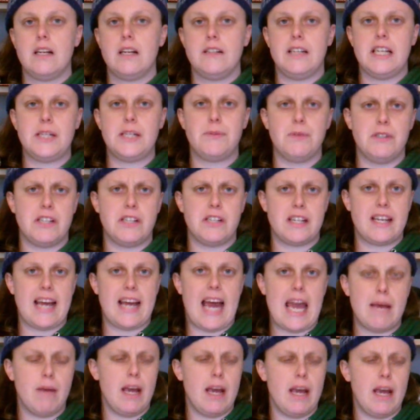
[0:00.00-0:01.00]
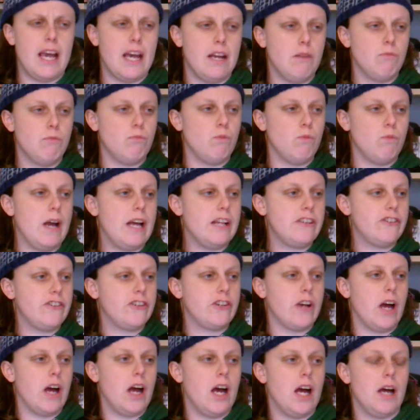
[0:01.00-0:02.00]
This was a game in
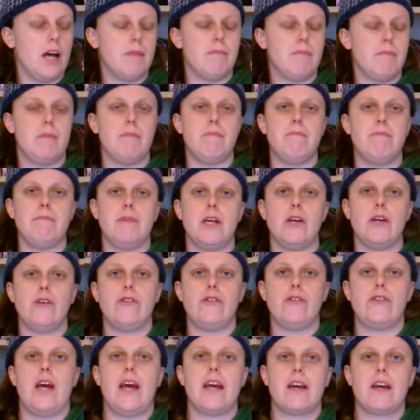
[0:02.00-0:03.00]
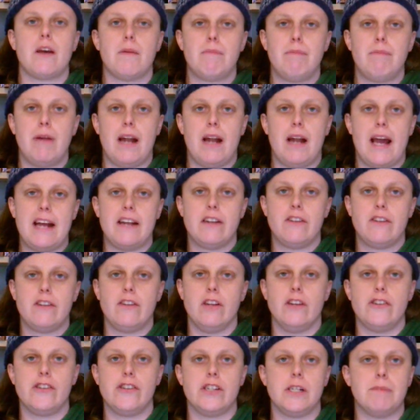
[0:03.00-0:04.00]
which music played
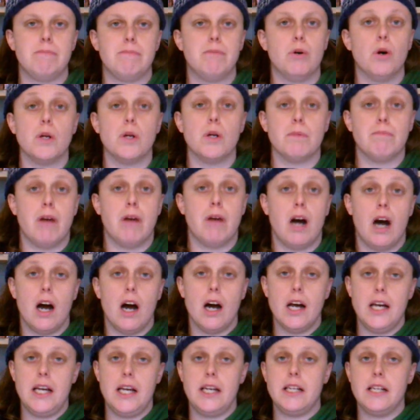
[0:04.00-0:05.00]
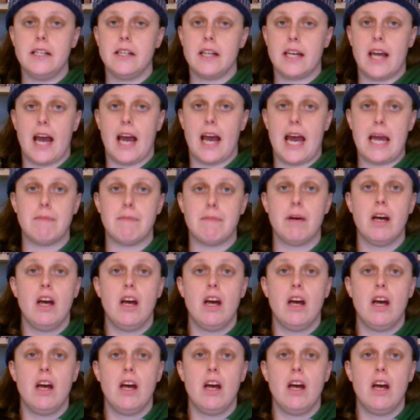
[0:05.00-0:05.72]
such an important part in the game,